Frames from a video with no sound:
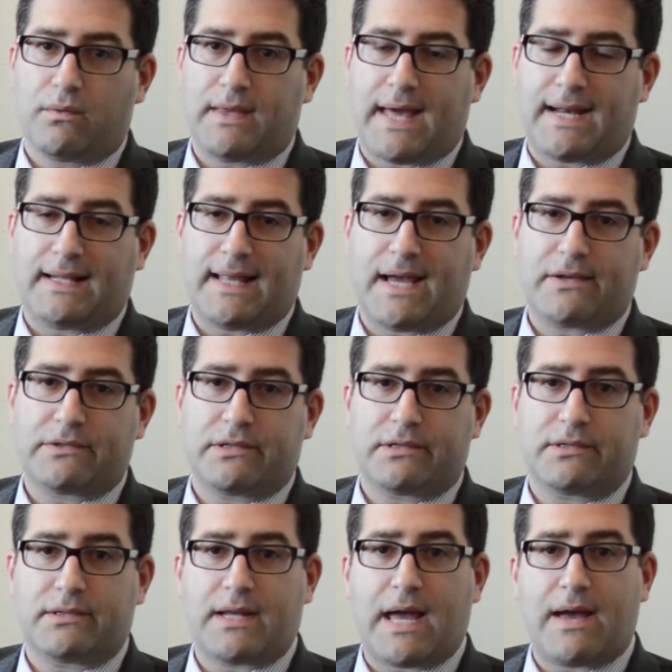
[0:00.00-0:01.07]
that allows
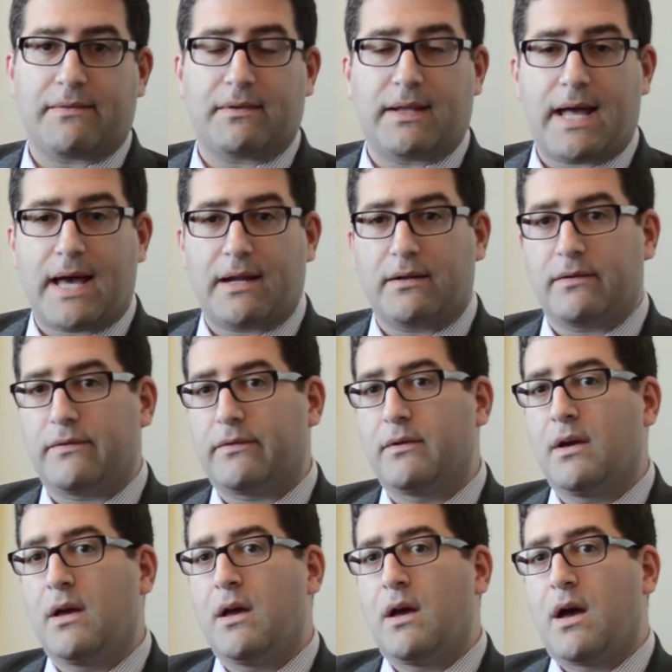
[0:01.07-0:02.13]
us to have a lot of
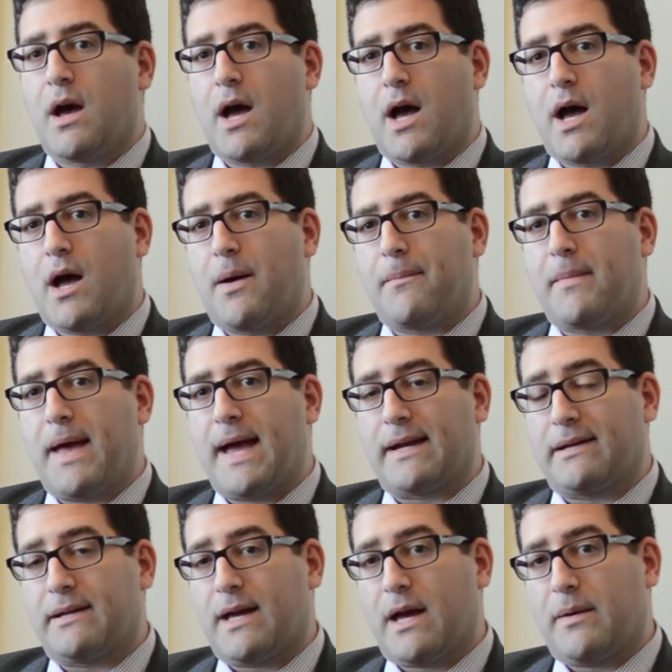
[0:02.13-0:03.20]

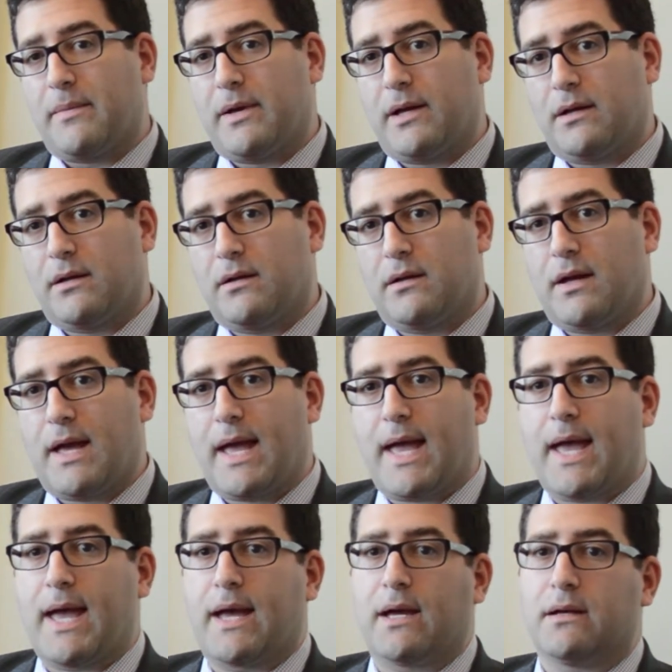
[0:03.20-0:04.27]
economic
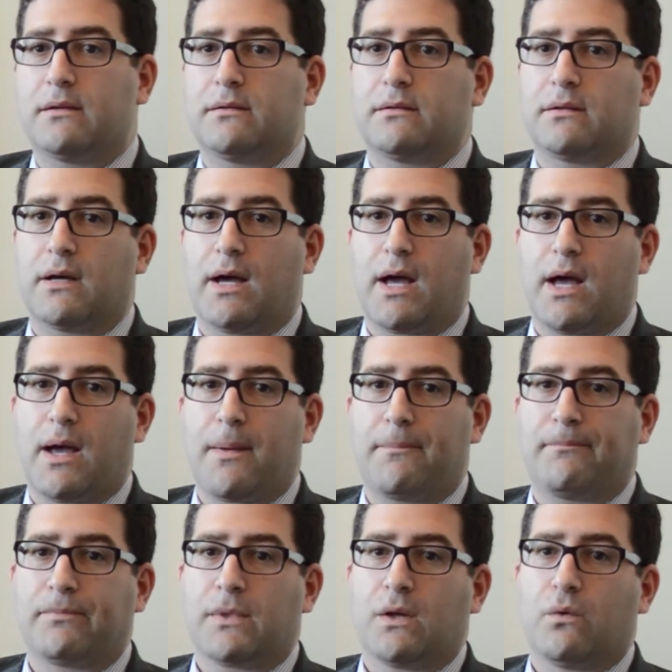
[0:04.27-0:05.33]
and
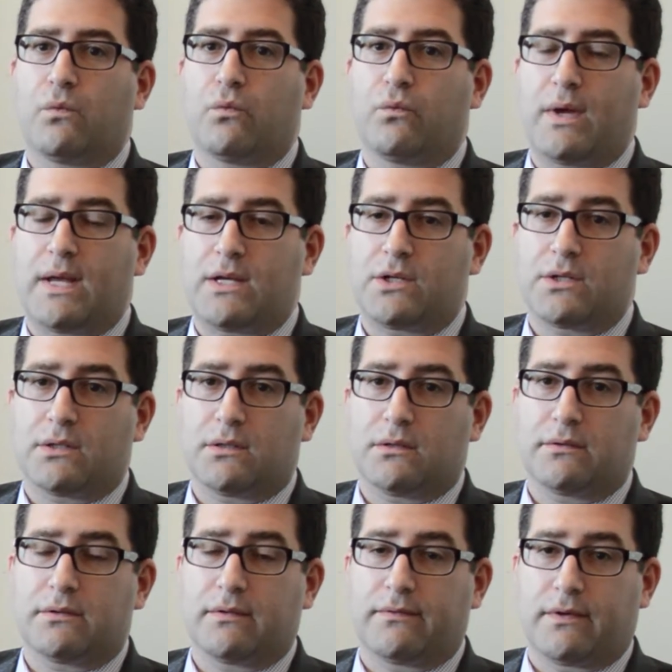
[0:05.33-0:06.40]
racial
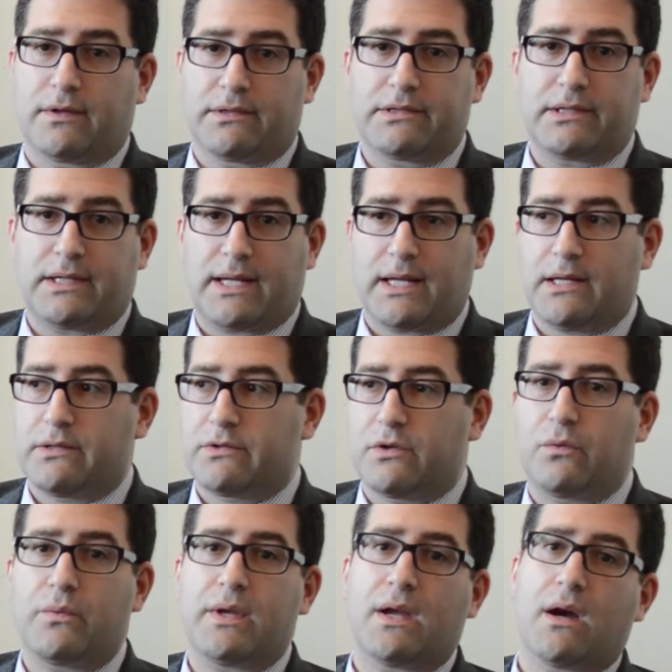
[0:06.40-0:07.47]
diversity. So
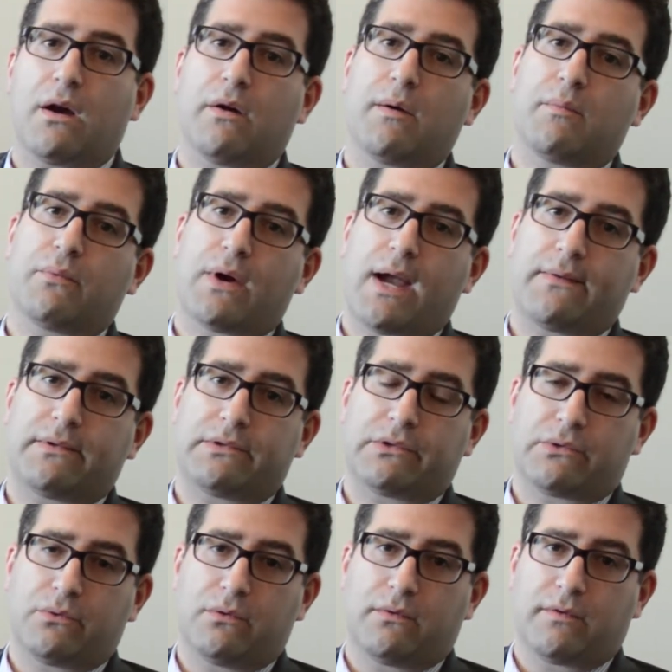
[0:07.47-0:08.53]
we are a private
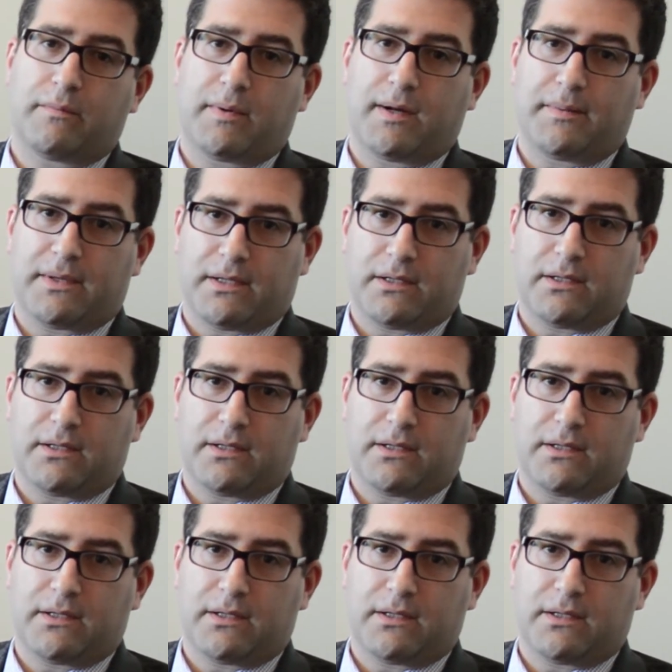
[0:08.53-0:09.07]
school for public